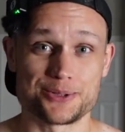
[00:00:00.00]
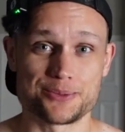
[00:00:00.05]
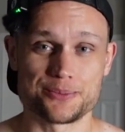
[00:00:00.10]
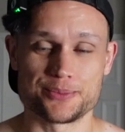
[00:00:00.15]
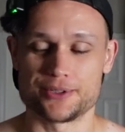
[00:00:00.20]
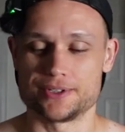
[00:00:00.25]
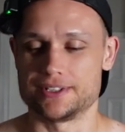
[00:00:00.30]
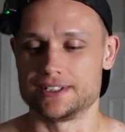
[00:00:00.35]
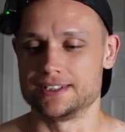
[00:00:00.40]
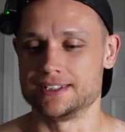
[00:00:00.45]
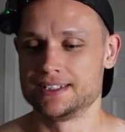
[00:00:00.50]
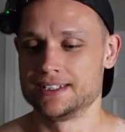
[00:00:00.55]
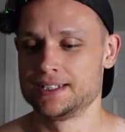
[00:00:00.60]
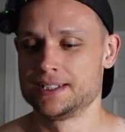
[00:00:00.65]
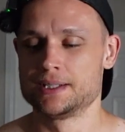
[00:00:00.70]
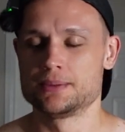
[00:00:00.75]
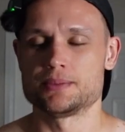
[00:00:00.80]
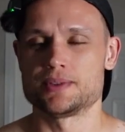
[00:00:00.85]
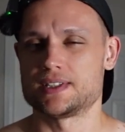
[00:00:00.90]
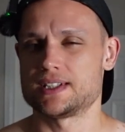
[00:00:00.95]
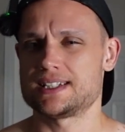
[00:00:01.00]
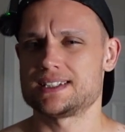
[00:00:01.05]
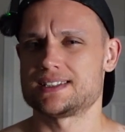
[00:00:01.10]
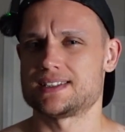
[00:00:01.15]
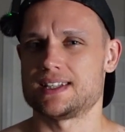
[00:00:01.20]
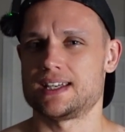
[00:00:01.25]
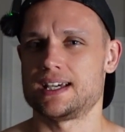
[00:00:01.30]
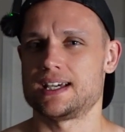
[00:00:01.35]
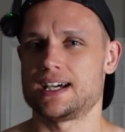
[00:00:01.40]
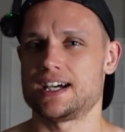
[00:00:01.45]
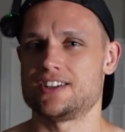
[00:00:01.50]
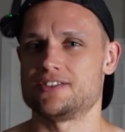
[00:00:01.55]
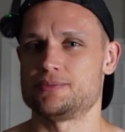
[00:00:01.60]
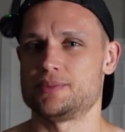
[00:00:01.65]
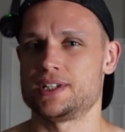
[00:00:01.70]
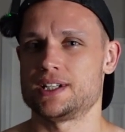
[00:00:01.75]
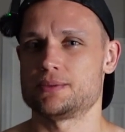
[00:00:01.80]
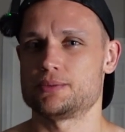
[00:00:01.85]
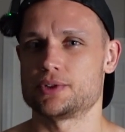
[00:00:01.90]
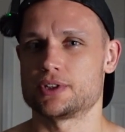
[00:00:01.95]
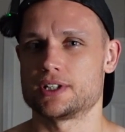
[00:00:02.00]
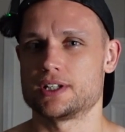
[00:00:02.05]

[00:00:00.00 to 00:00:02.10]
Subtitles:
But besides that, I've been able to